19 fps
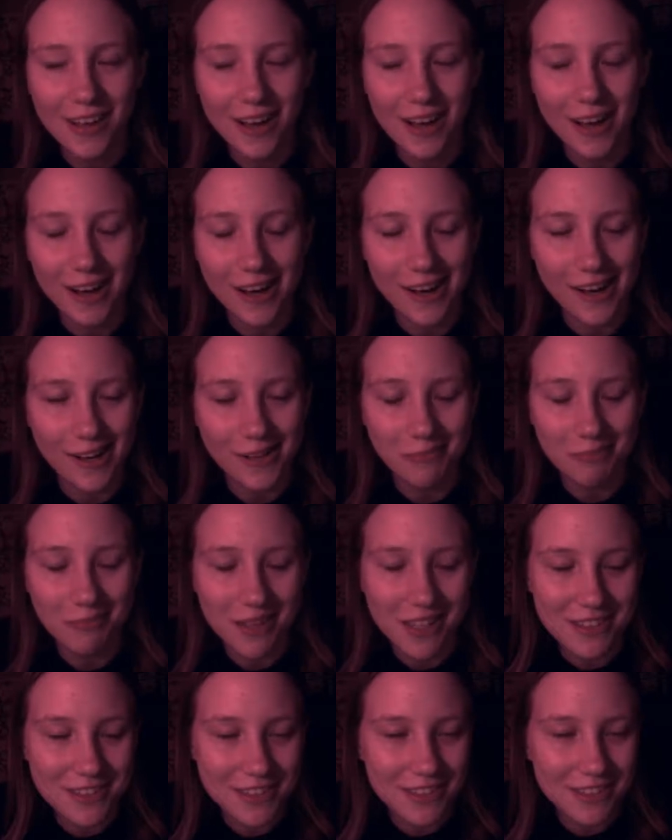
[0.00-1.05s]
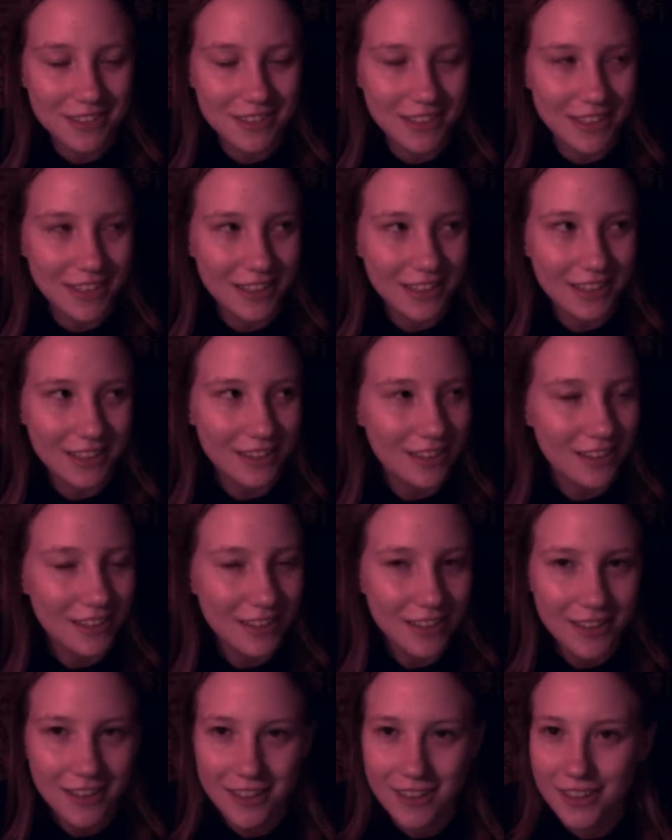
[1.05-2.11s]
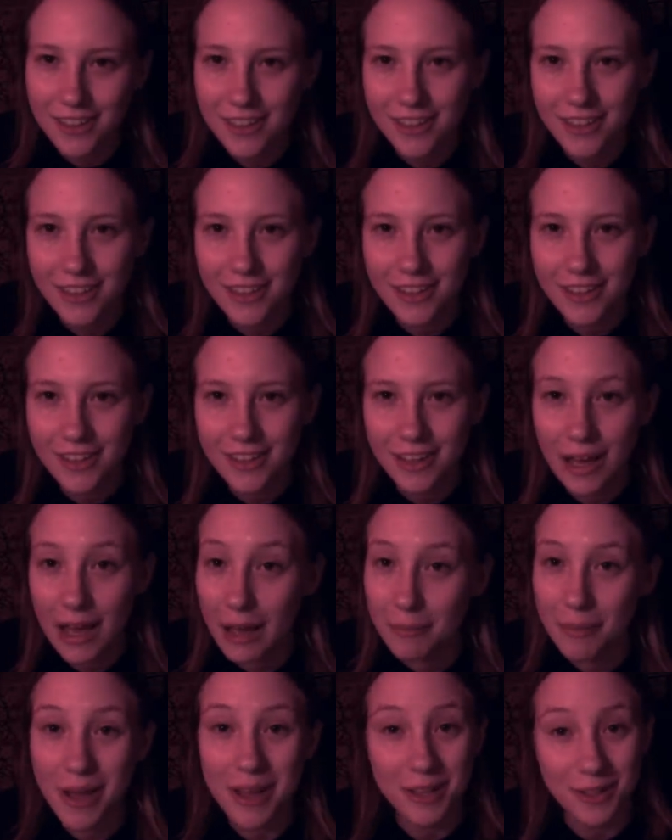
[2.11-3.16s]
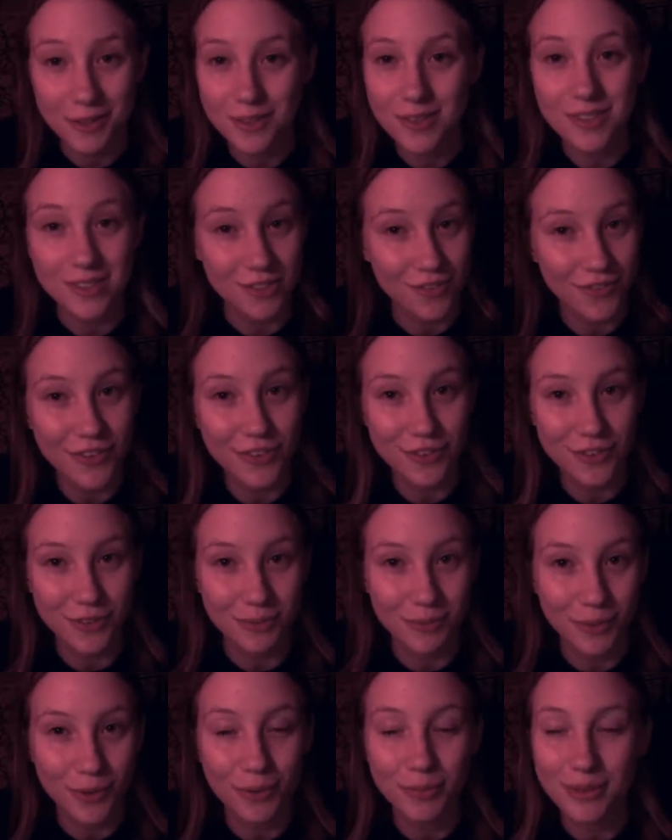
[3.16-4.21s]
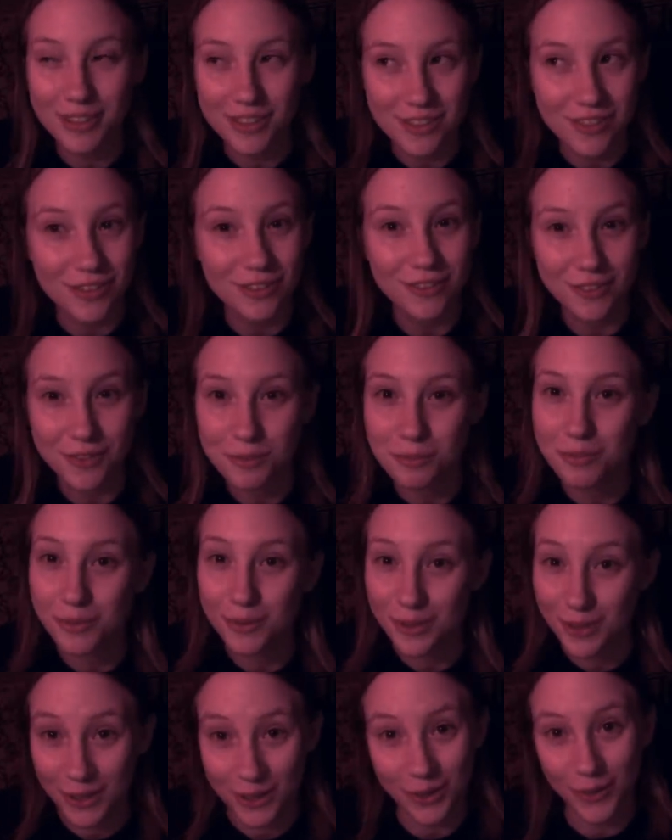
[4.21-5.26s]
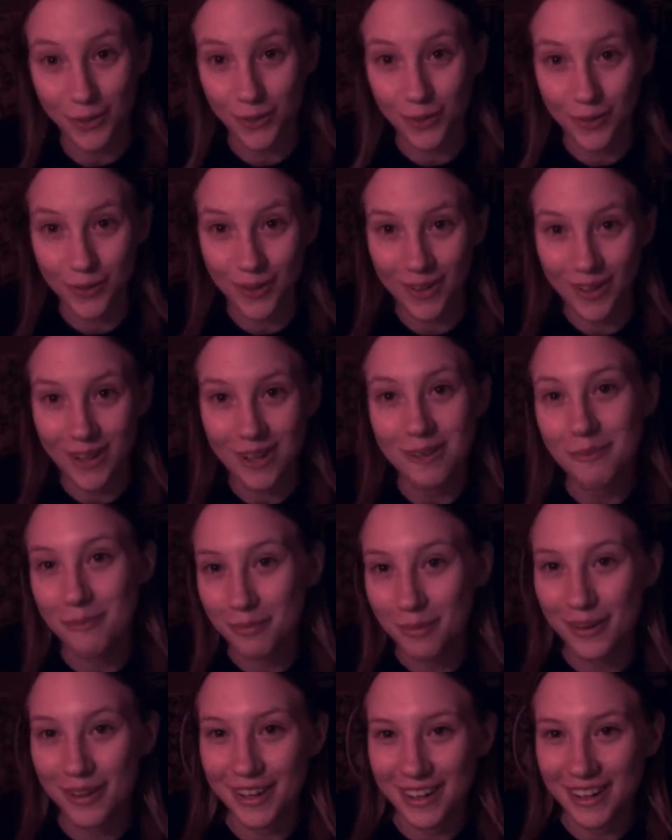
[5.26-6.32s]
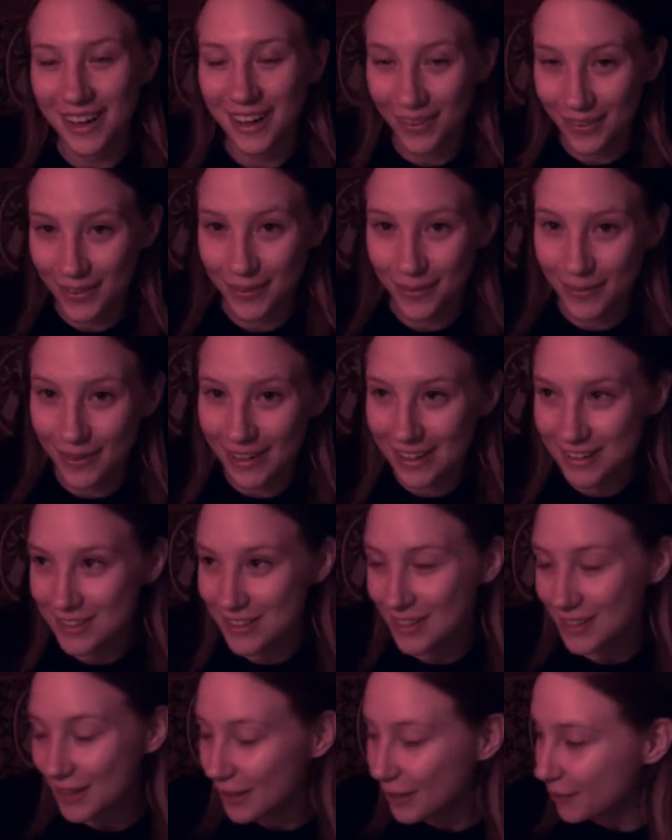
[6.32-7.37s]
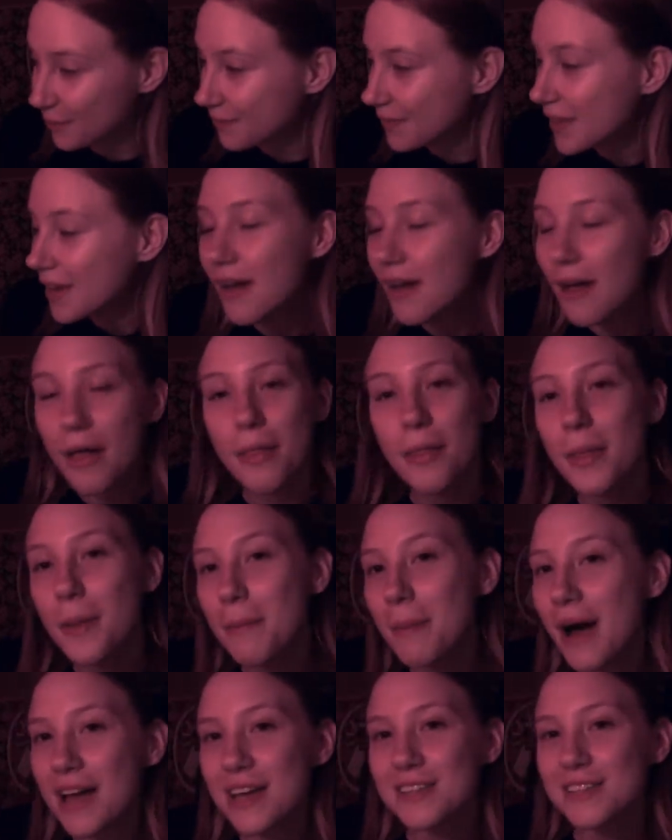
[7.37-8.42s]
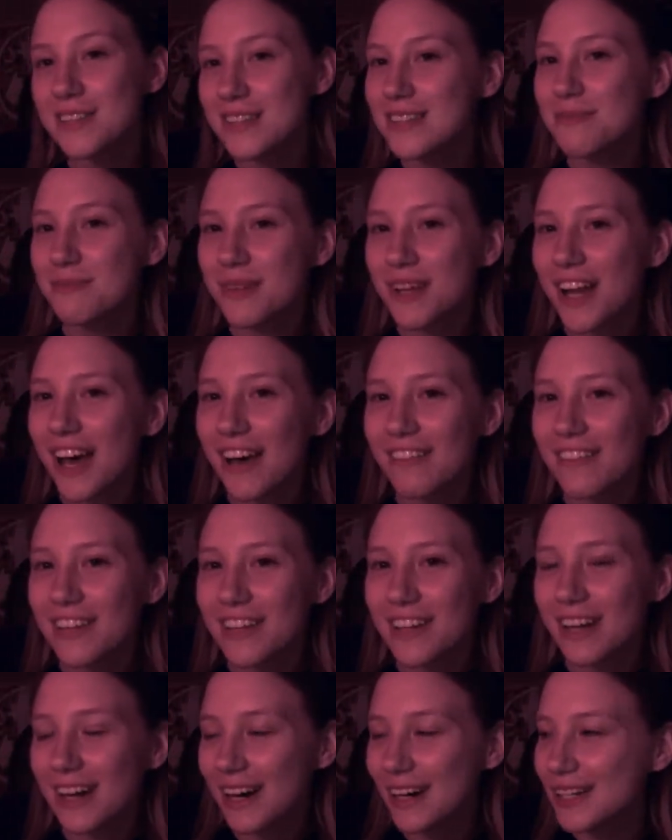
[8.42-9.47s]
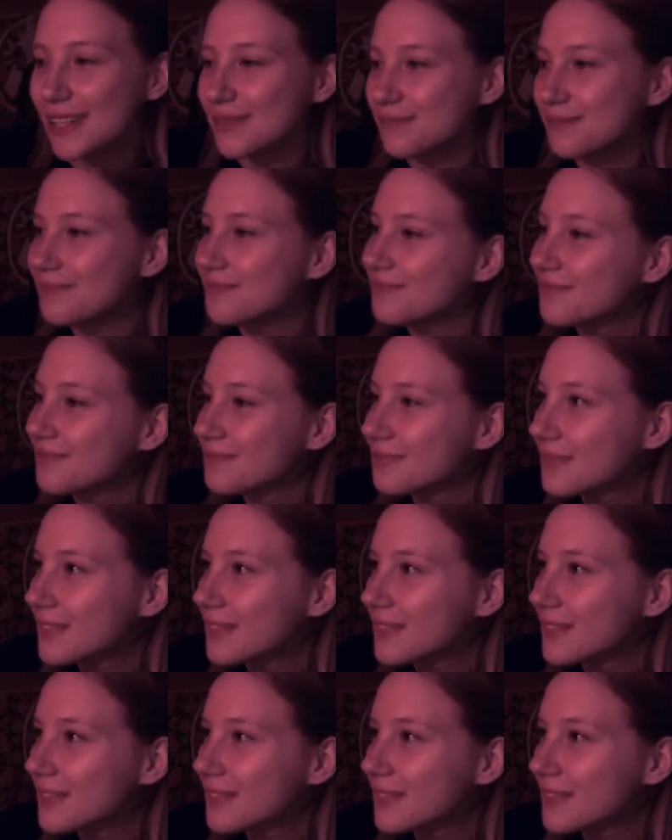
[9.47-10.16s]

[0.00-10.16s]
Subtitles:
Basically, I might use this filter more because it looks pretty cool. But otherwise, you know, the Pisces Midheaven.